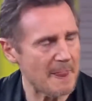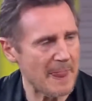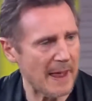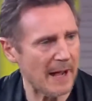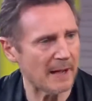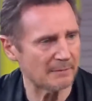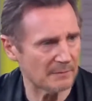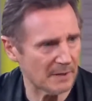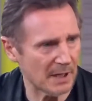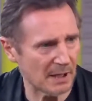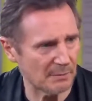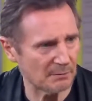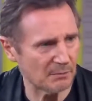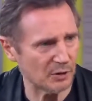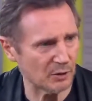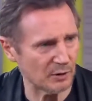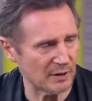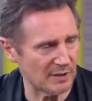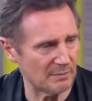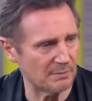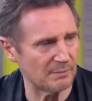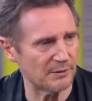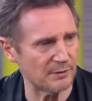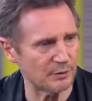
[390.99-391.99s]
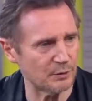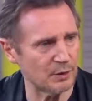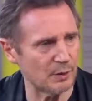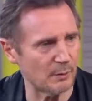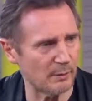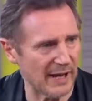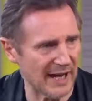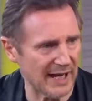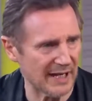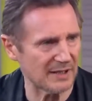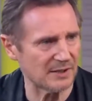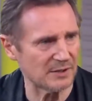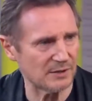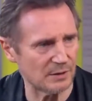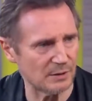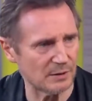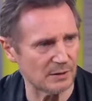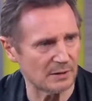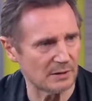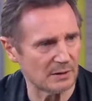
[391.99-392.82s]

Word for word: I'm, I'm going to throw it back at you.